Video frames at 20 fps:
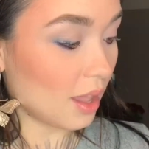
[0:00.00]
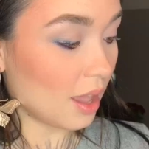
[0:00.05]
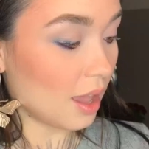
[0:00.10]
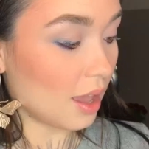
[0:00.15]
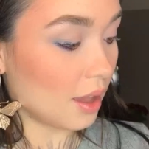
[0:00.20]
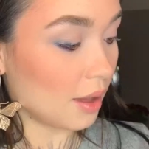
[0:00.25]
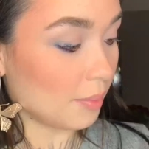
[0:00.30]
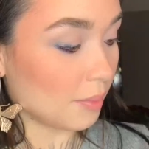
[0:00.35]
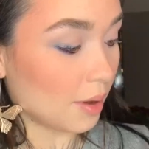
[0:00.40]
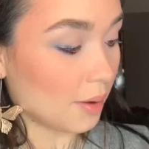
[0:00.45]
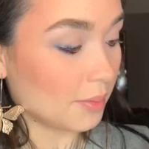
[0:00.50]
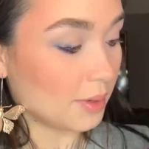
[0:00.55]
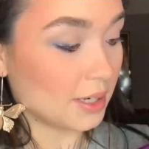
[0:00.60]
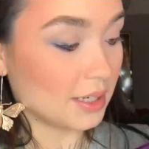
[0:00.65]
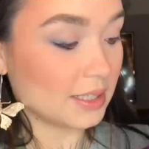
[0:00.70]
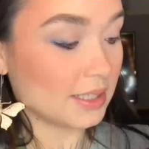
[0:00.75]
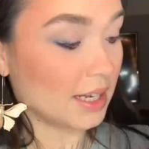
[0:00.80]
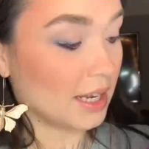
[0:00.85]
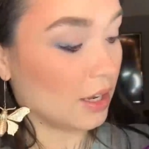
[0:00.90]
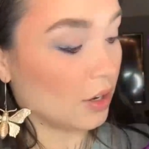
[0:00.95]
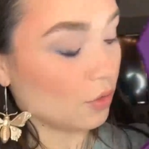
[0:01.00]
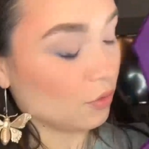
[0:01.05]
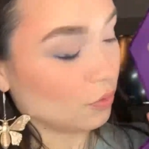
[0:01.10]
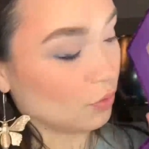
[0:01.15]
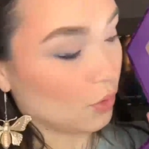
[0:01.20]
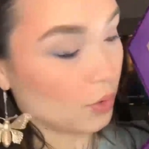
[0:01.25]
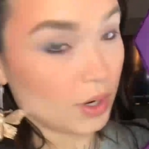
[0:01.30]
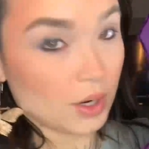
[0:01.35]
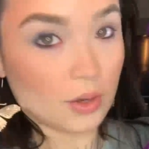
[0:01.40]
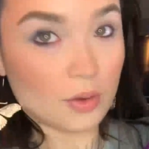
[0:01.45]
Um, I'm gonna take
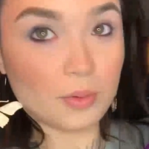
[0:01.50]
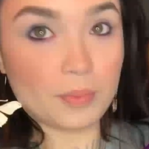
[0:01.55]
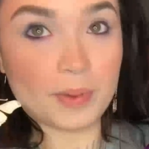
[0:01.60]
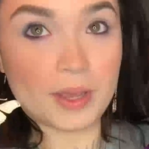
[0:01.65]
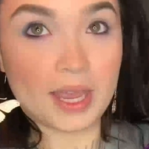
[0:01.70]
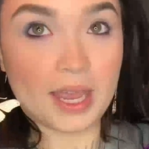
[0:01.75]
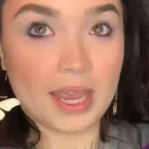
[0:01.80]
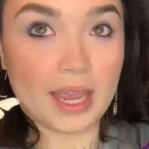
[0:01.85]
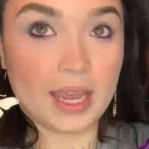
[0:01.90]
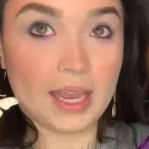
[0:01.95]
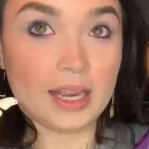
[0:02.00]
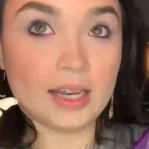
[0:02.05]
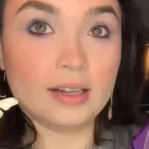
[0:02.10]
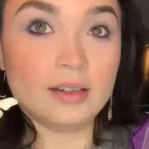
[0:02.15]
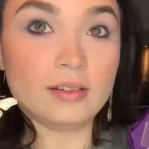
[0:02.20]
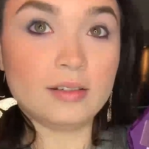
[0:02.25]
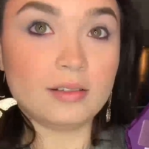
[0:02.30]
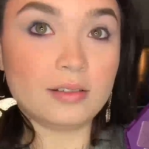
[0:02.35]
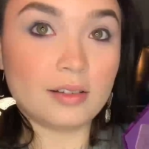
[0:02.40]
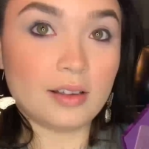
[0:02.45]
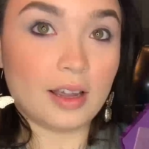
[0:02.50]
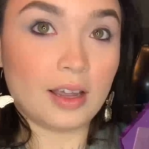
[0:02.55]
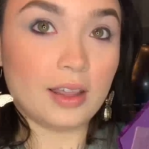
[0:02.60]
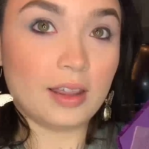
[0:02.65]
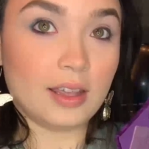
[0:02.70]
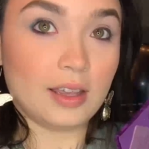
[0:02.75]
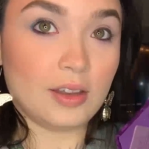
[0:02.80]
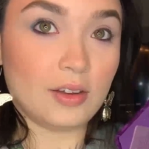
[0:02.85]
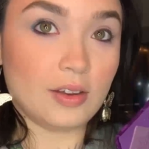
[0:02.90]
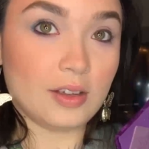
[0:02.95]
Royal Pain, I
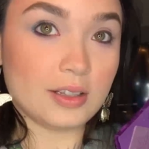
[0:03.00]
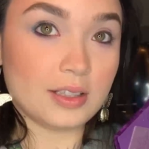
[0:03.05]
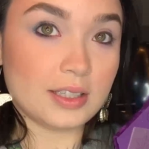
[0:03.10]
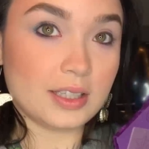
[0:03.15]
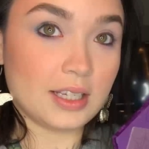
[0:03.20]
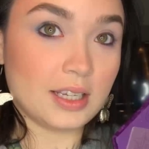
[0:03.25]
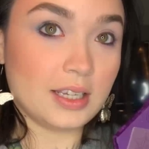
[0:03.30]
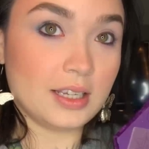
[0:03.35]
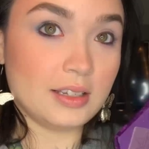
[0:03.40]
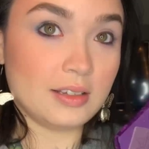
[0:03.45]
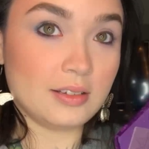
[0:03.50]
think you can see,